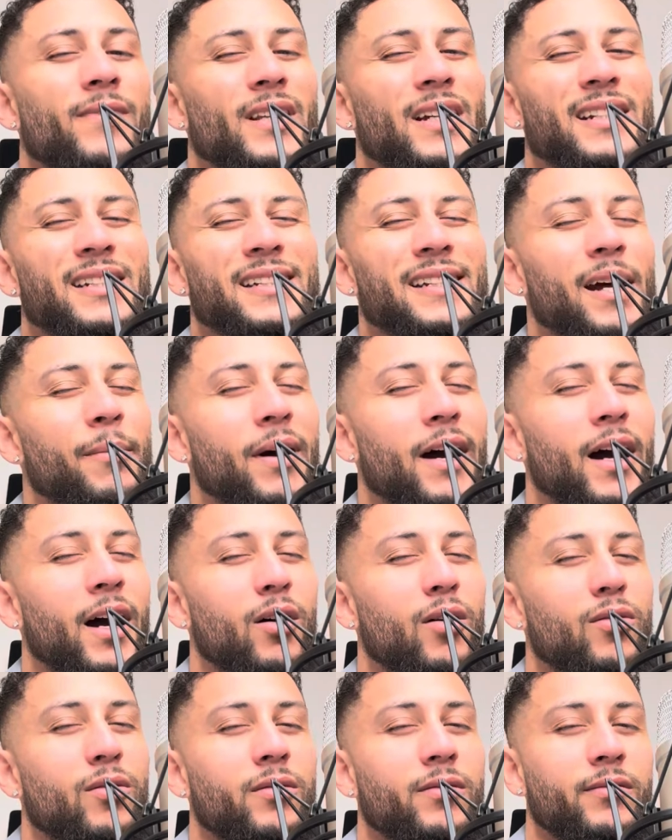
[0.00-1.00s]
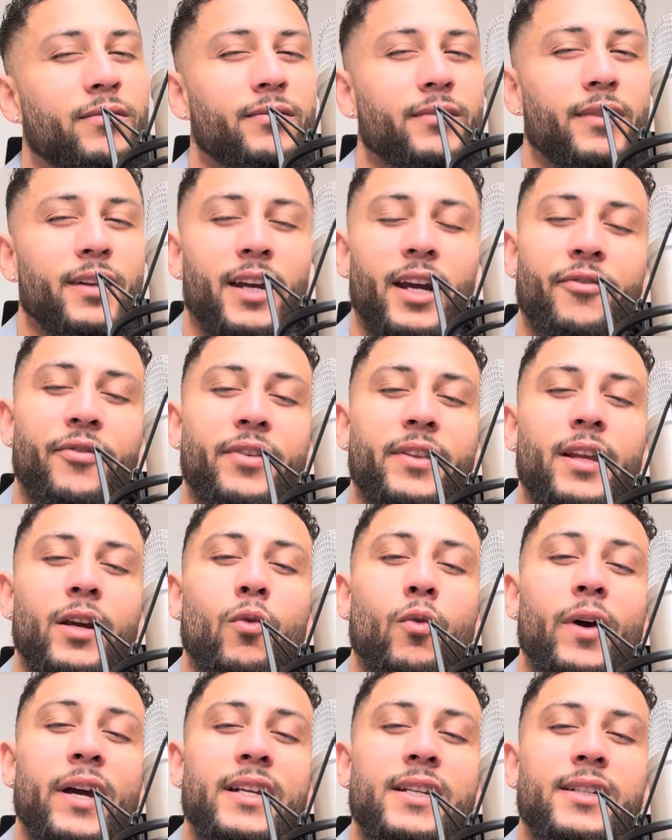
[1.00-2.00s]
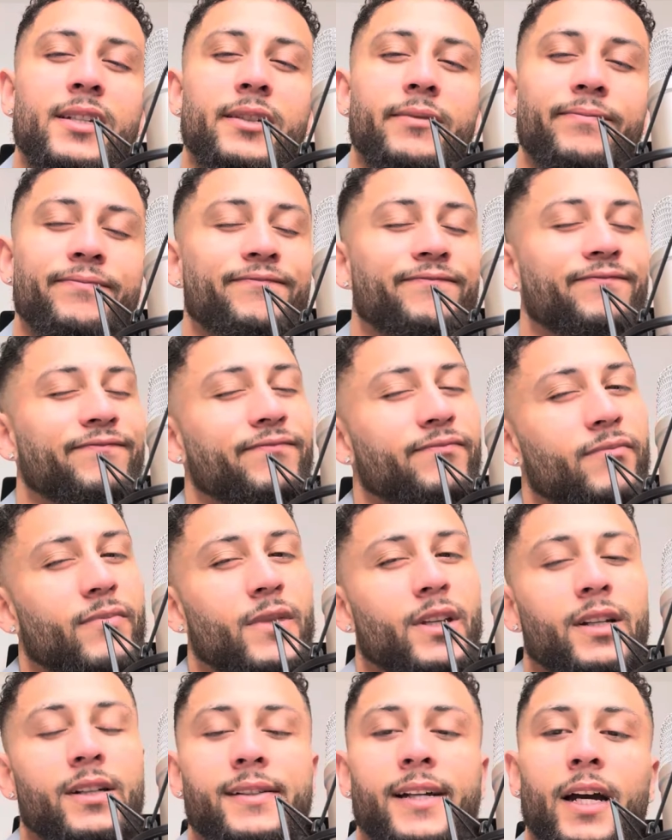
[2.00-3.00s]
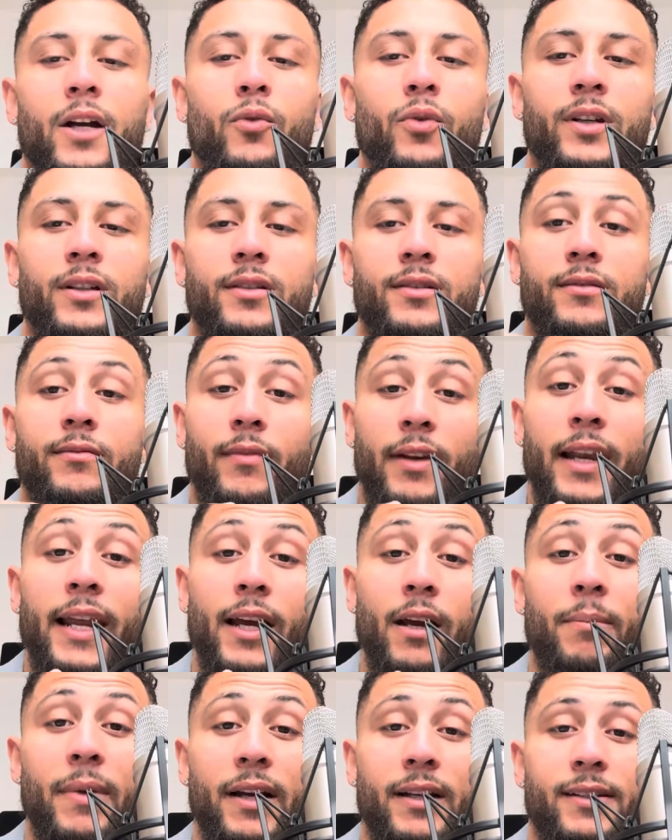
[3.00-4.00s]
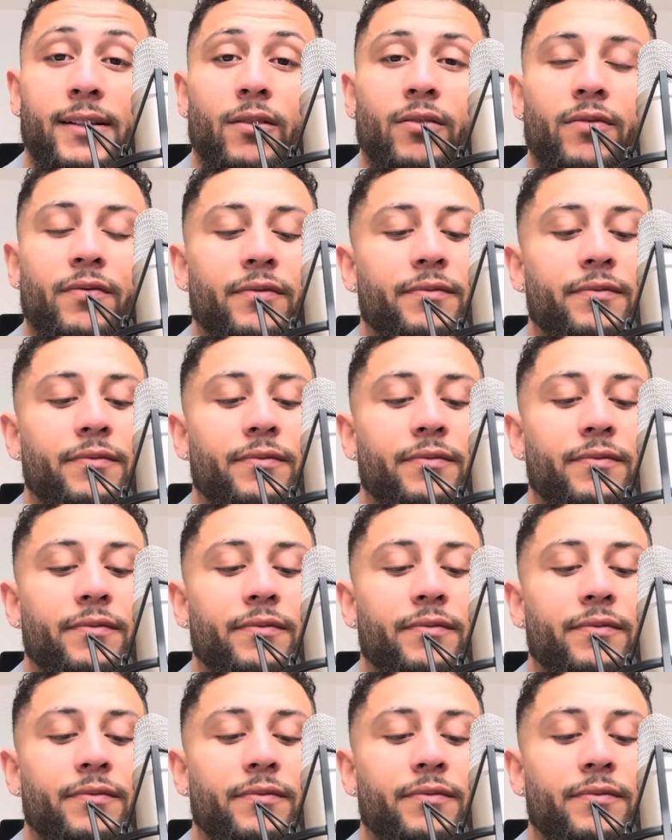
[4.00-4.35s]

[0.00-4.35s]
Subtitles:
Somehow, everything went sideways, like myself.